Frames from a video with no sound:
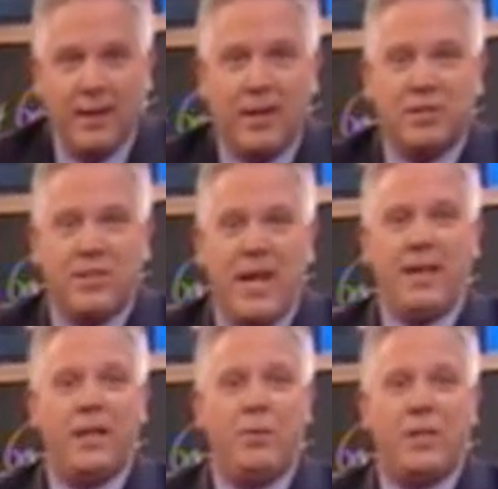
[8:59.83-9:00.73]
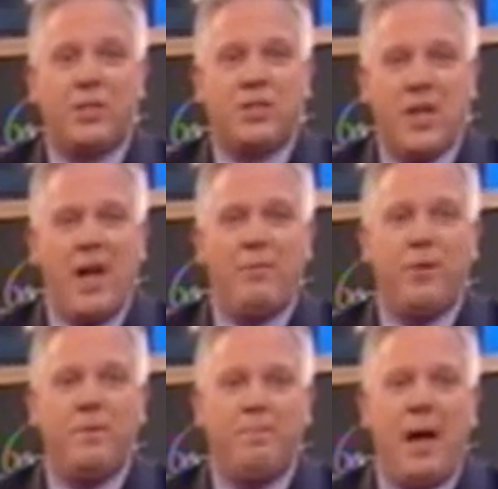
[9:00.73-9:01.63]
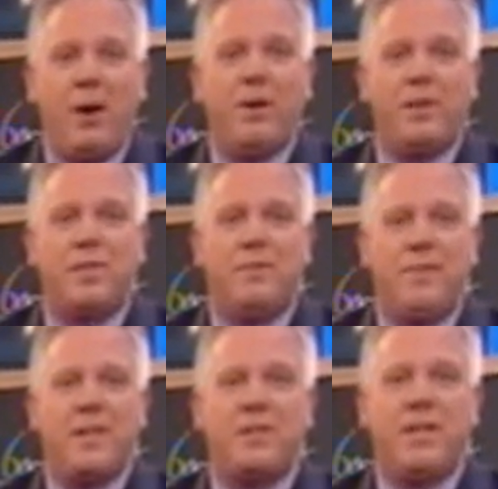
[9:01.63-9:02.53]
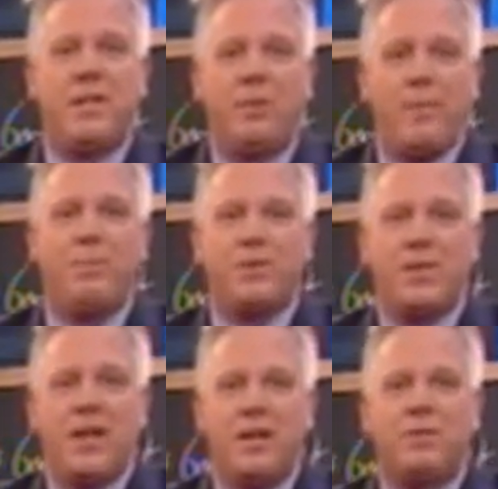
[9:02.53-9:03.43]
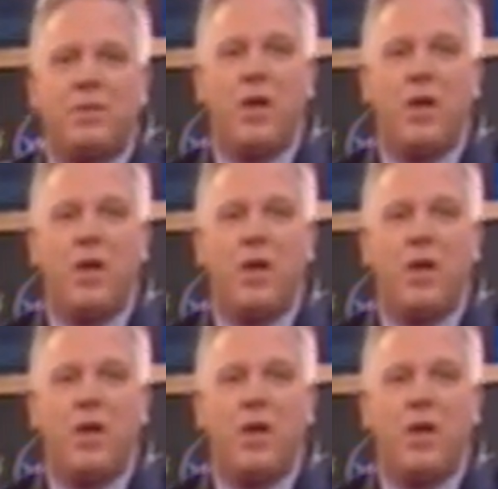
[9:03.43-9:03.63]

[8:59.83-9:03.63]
a state in which sovereign power is invested in representatives